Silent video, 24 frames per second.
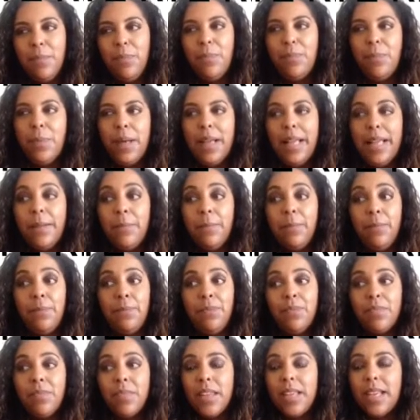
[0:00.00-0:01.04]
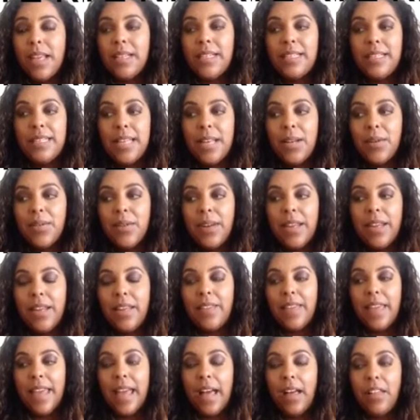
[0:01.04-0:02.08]
But considering
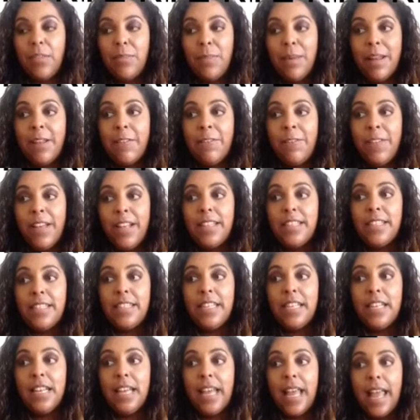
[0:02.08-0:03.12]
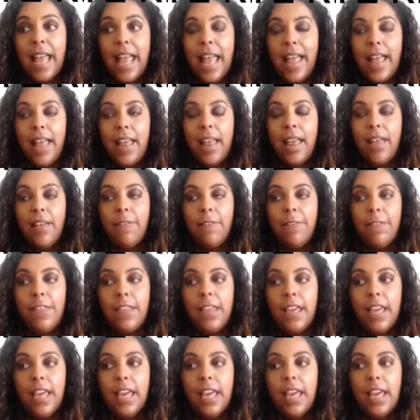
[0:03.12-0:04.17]
the health benefits and
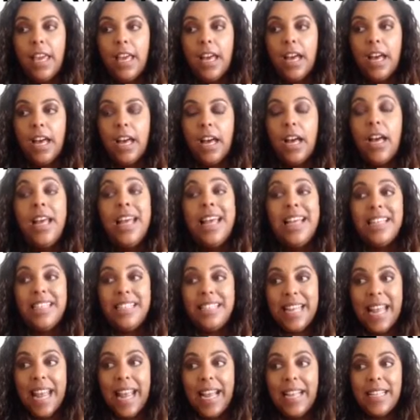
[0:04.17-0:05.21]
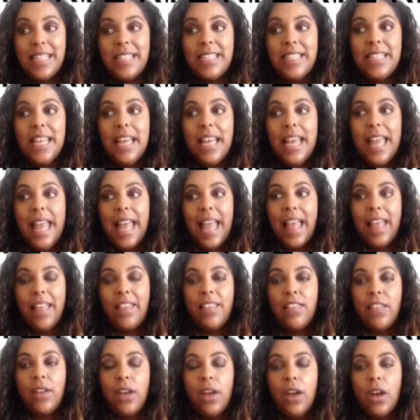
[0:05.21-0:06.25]
the dates
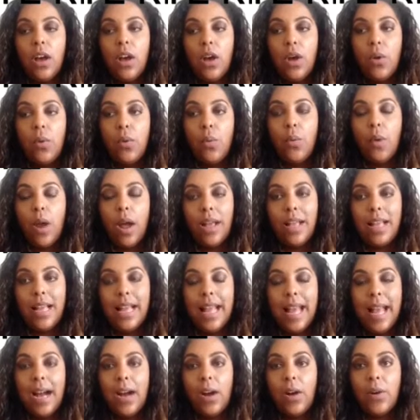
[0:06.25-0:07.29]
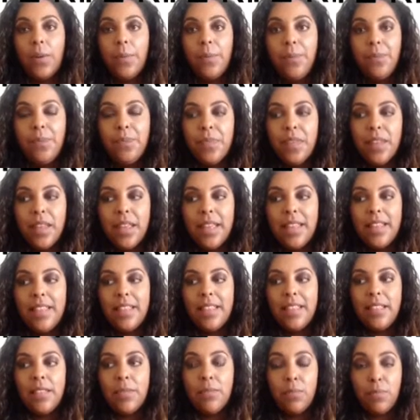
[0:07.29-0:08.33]
and the raw cacao,
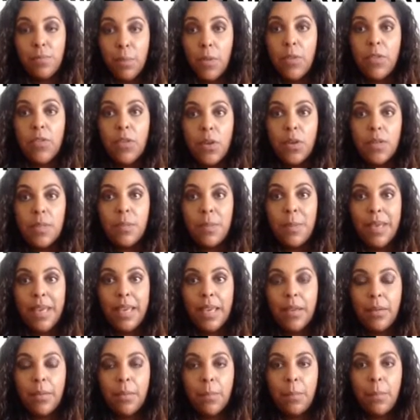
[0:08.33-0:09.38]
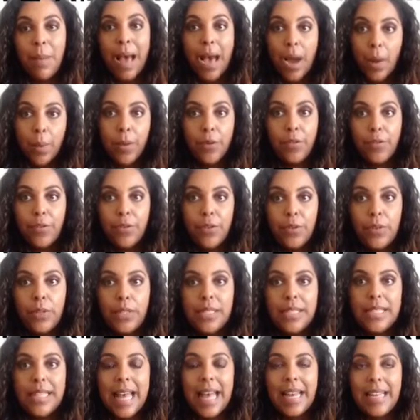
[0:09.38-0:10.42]
both of those being power
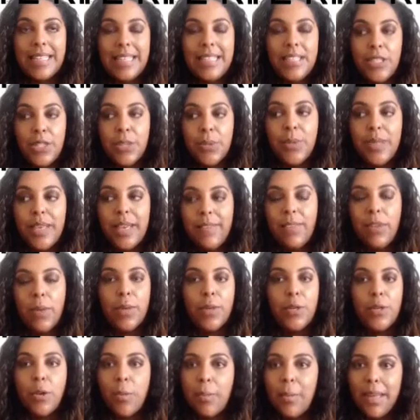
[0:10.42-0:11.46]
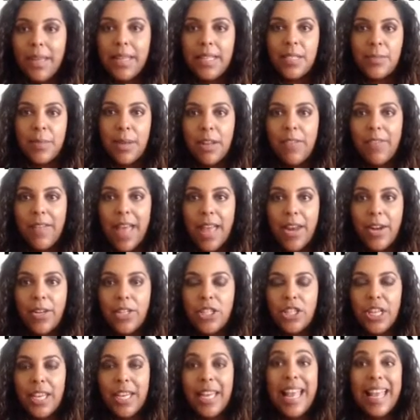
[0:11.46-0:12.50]
foods that do give you a tremendous amount of
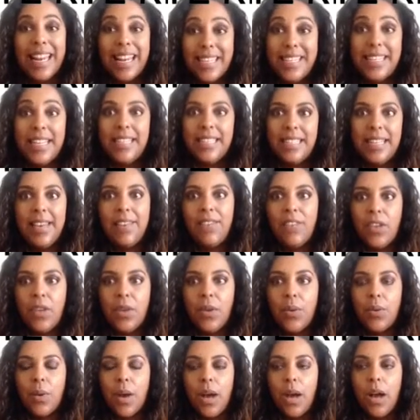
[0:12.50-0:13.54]
energy, and it does give you